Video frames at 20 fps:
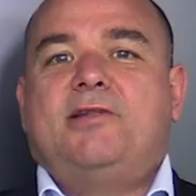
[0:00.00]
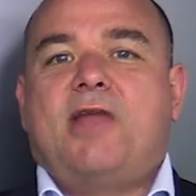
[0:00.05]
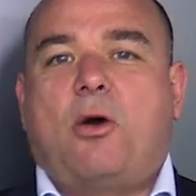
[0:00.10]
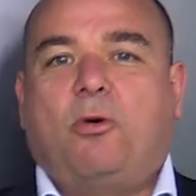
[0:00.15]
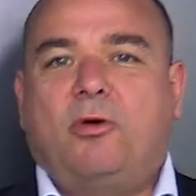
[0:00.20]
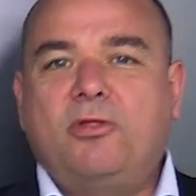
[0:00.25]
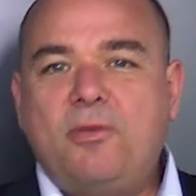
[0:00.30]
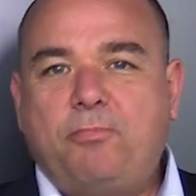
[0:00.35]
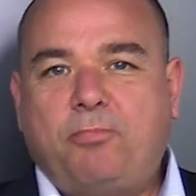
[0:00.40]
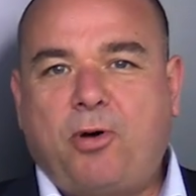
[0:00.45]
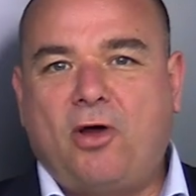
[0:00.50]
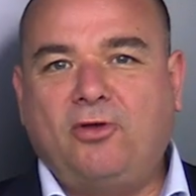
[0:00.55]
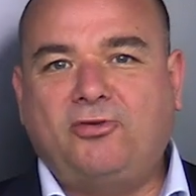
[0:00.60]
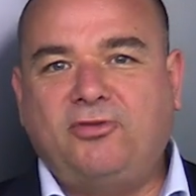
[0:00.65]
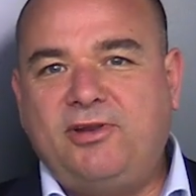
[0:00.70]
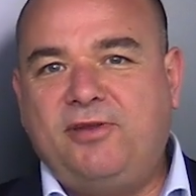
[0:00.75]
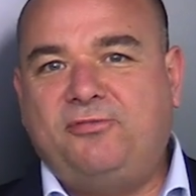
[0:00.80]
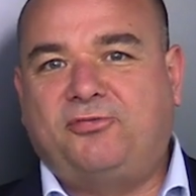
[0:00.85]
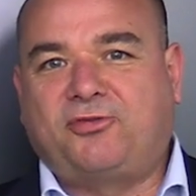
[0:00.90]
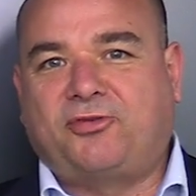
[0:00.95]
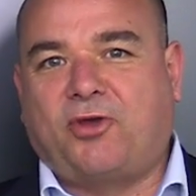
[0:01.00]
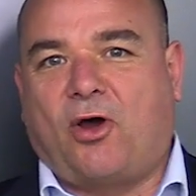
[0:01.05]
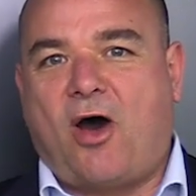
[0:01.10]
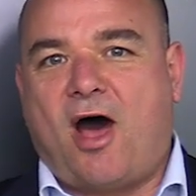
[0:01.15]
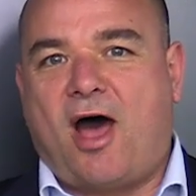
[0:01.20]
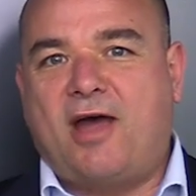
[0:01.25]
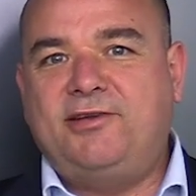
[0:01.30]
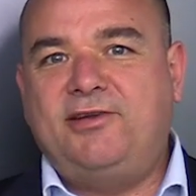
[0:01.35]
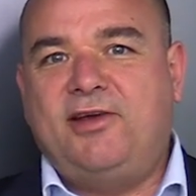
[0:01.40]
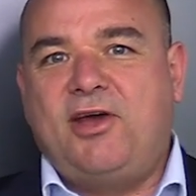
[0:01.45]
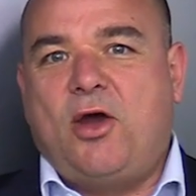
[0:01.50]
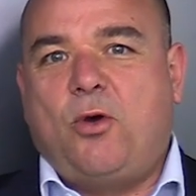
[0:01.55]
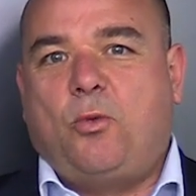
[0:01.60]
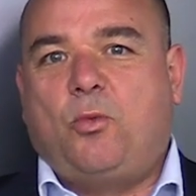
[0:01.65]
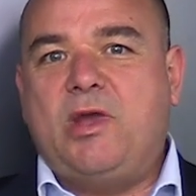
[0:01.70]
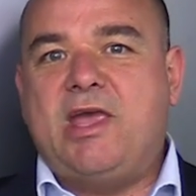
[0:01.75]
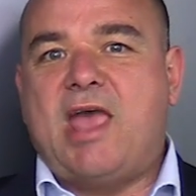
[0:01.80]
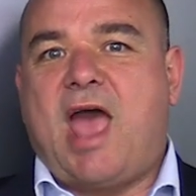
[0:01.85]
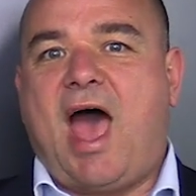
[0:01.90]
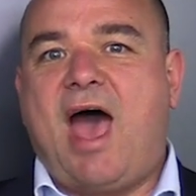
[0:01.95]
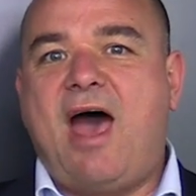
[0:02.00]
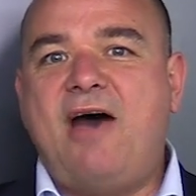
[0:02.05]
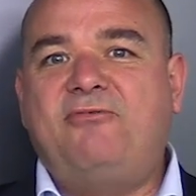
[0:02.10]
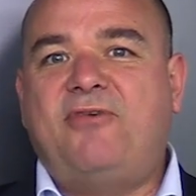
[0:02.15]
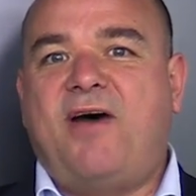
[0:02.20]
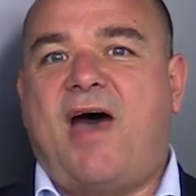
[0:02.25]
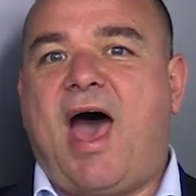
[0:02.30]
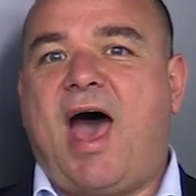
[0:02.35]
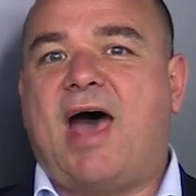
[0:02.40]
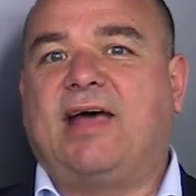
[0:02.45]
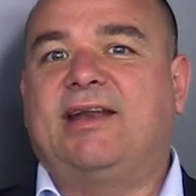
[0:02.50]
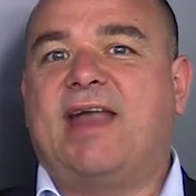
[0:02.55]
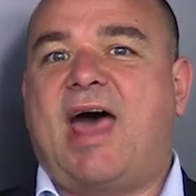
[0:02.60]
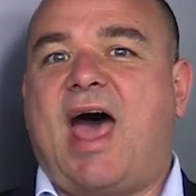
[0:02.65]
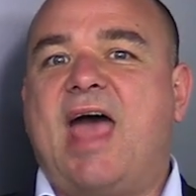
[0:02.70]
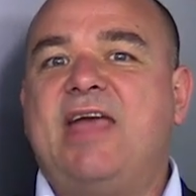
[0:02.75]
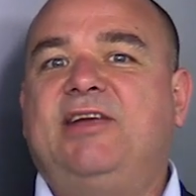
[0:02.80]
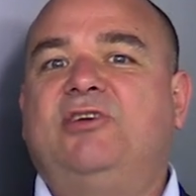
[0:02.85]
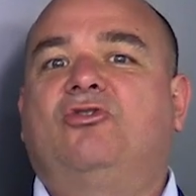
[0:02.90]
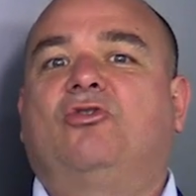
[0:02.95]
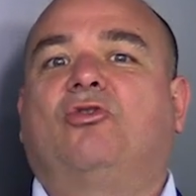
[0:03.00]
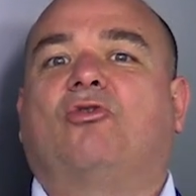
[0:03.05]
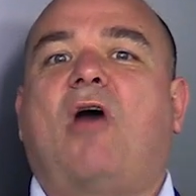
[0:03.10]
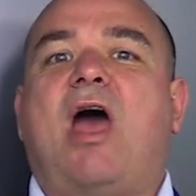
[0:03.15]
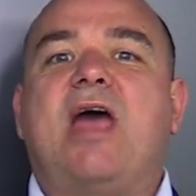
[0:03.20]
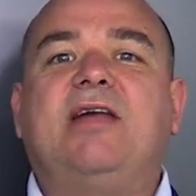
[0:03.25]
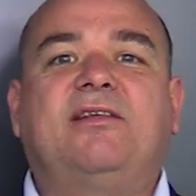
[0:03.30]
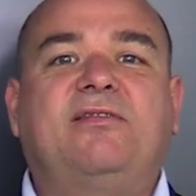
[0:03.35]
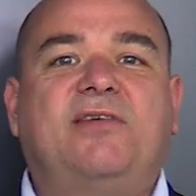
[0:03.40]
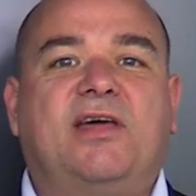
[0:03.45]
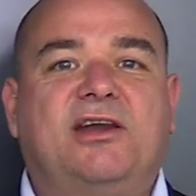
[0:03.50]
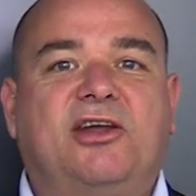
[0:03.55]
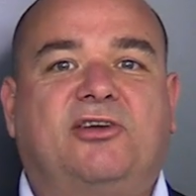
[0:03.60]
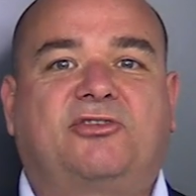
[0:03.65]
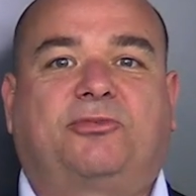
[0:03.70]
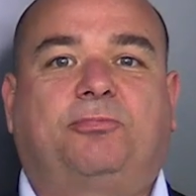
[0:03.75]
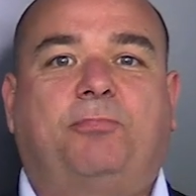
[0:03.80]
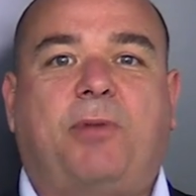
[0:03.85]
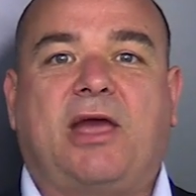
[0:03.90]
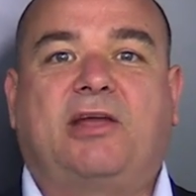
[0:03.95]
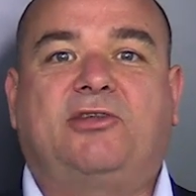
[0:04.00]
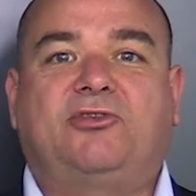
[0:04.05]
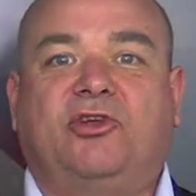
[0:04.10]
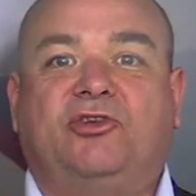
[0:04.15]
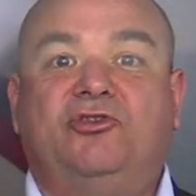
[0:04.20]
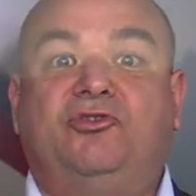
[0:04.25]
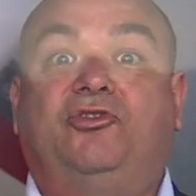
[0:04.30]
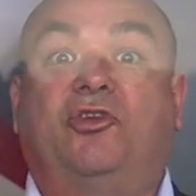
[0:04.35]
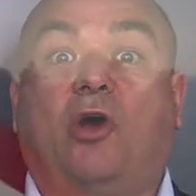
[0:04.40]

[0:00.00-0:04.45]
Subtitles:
Now, on the positive side, we have had a greater than expected